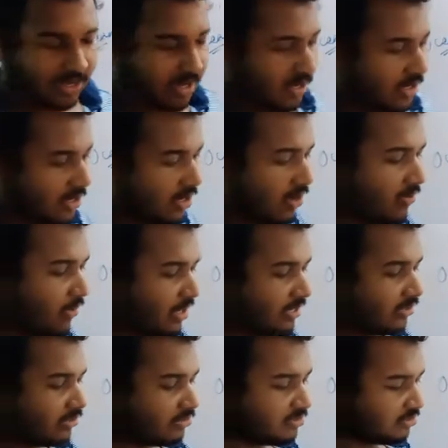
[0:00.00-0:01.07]
Now what
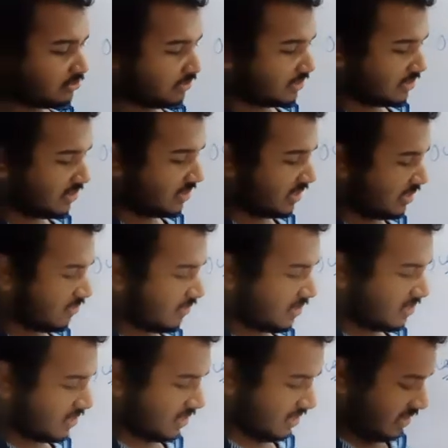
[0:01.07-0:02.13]
used to be needed by the
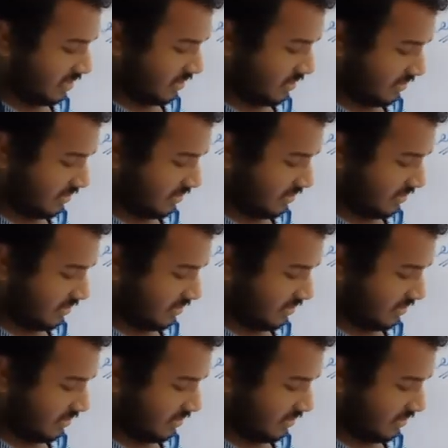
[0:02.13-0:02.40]
rain?